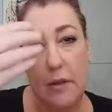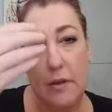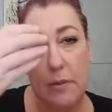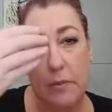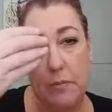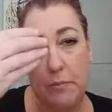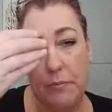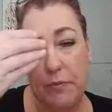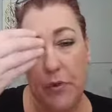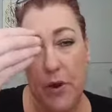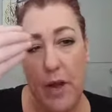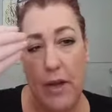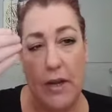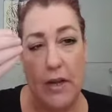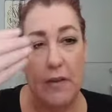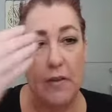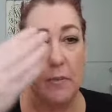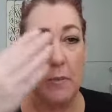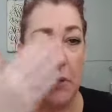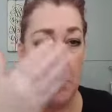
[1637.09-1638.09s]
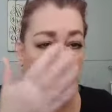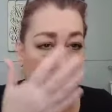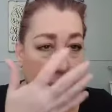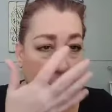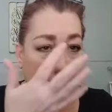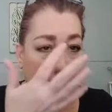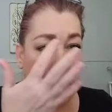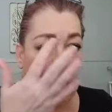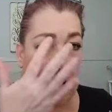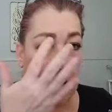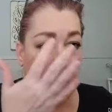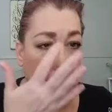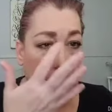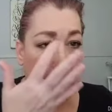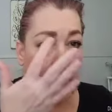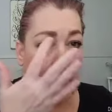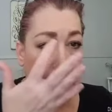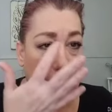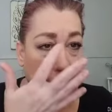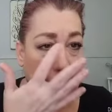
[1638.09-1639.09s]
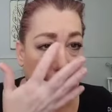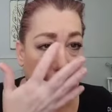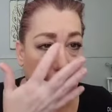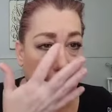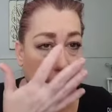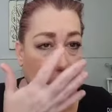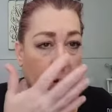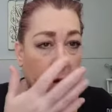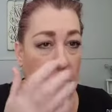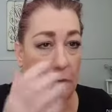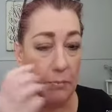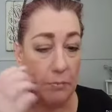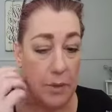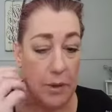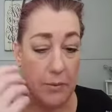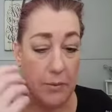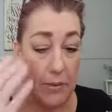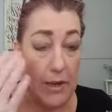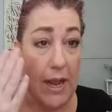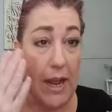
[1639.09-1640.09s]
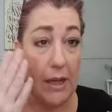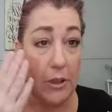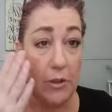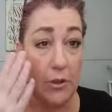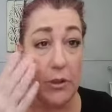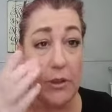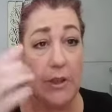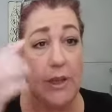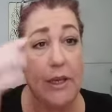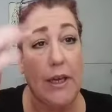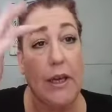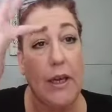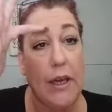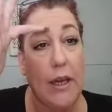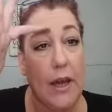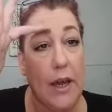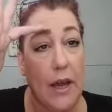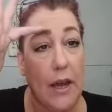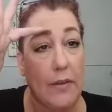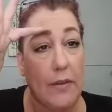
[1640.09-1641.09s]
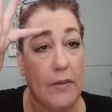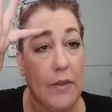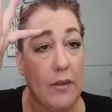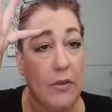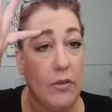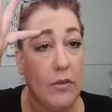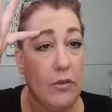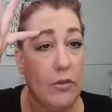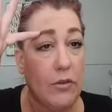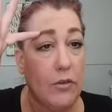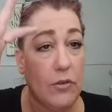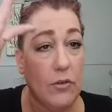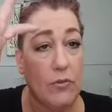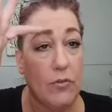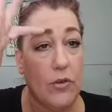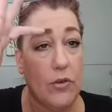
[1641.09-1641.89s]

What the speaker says: The front is supposed to be a little bit lighter, but naturally, and then